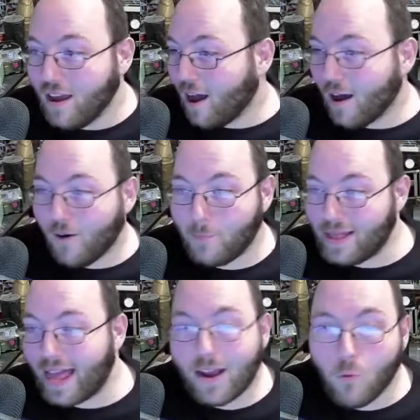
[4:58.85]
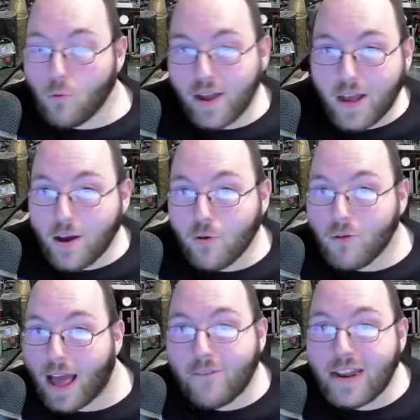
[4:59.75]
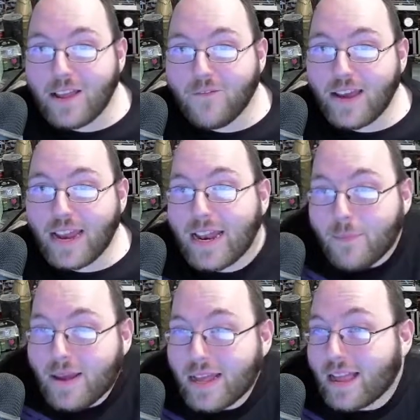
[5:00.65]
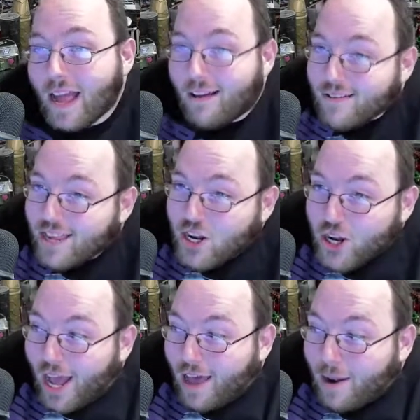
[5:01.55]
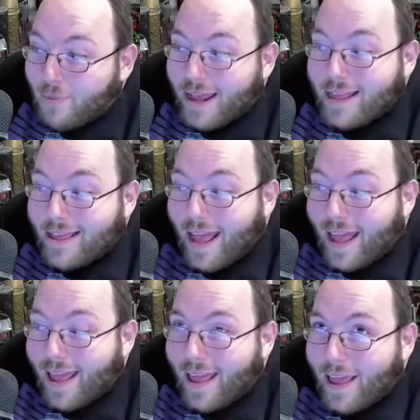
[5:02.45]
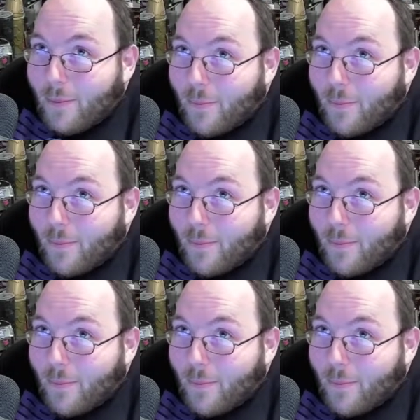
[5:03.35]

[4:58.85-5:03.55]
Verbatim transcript: of Black Widow Gravity Feed and being like, I'll teach you how to play the game?